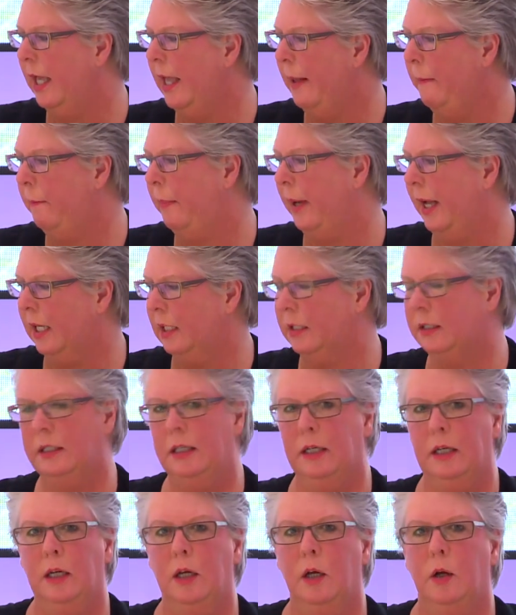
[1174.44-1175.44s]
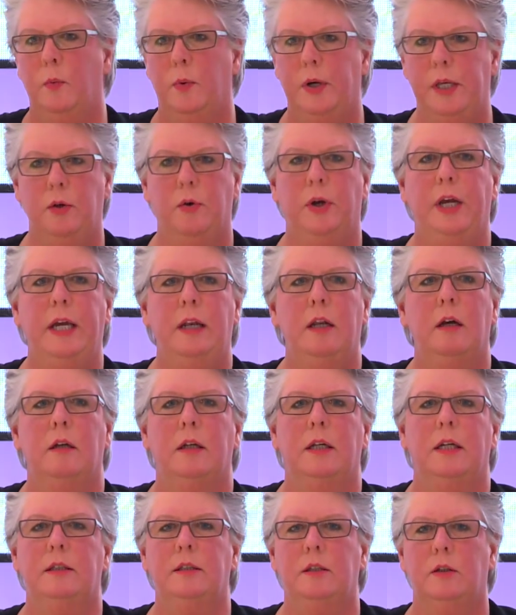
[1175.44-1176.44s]
impact when you hit
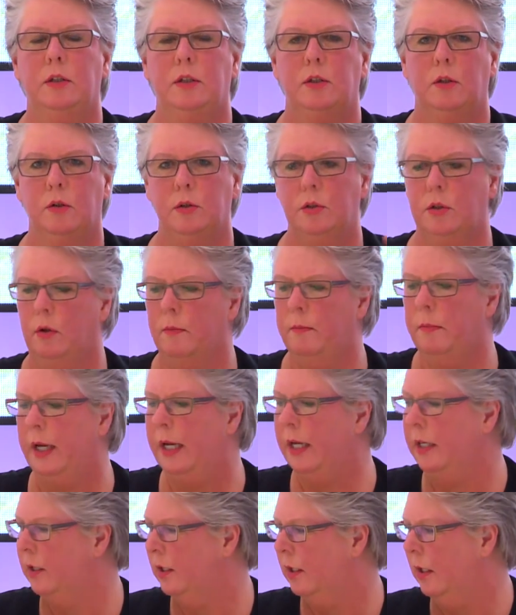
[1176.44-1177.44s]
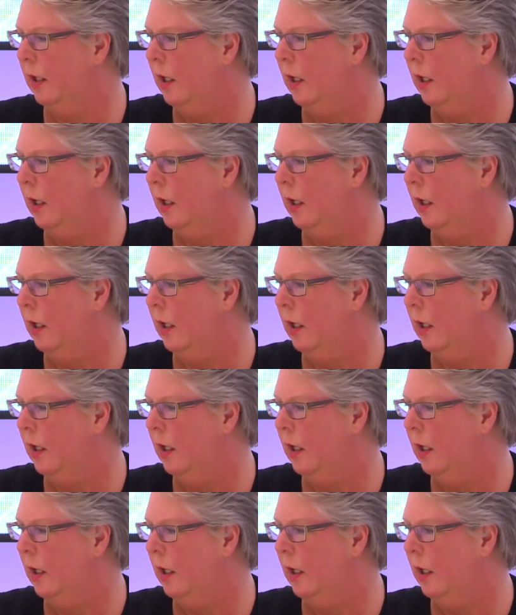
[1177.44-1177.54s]
on it. So it's also made